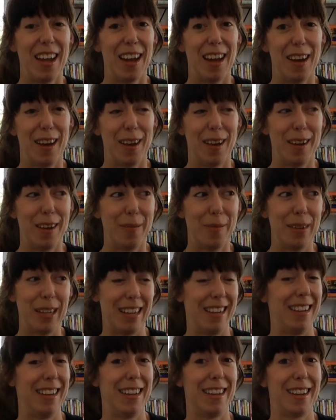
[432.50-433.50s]
am
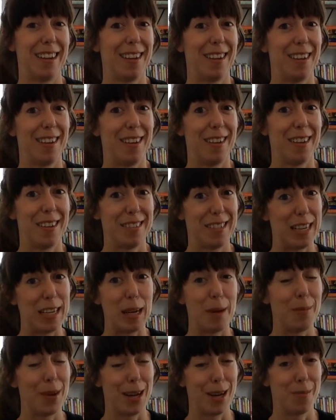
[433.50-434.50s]
getting a
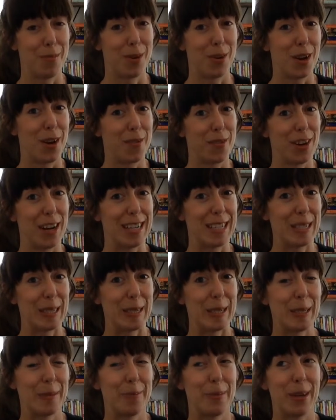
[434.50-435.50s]
stand-up paddleboard off
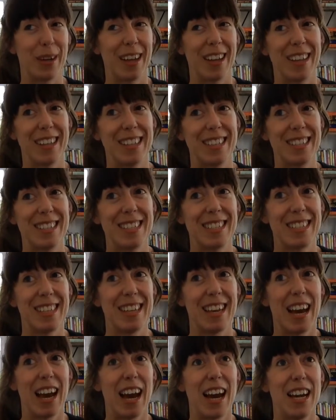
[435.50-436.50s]
Craigslist because
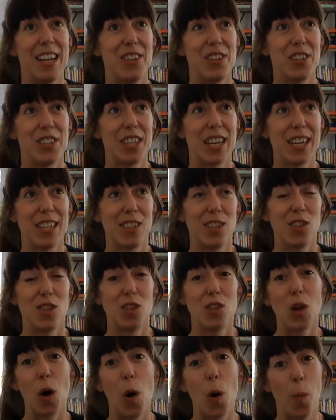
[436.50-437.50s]
I just had
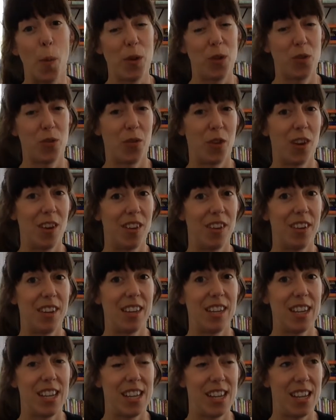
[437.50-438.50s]
so much fun.
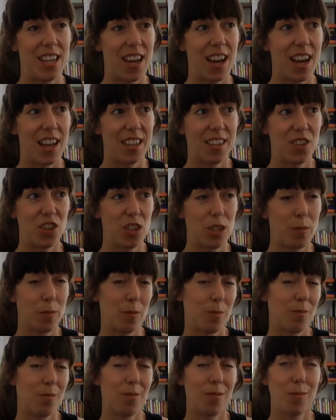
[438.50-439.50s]
Just
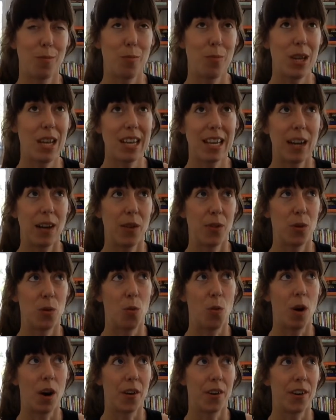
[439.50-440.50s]
being out on the
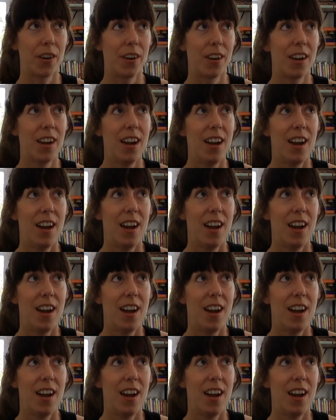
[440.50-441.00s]
water,